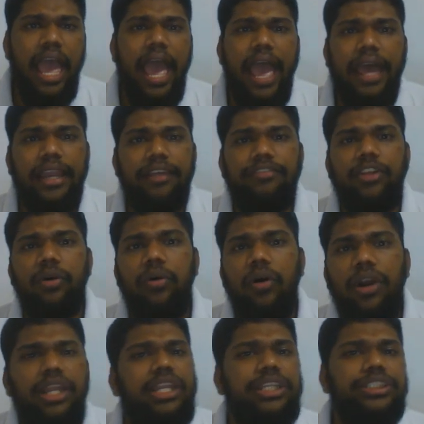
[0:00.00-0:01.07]
and if the
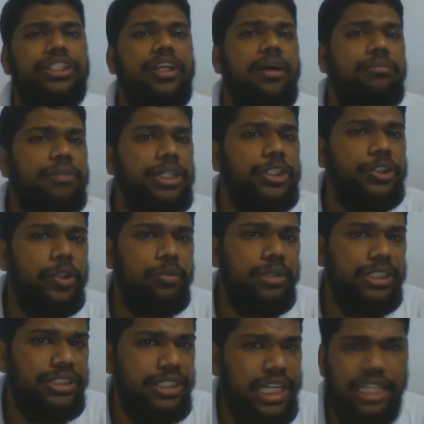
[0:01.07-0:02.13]
coordination number is
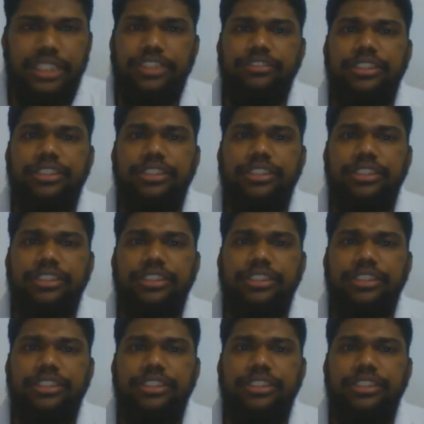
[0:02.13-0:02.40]
normally 6,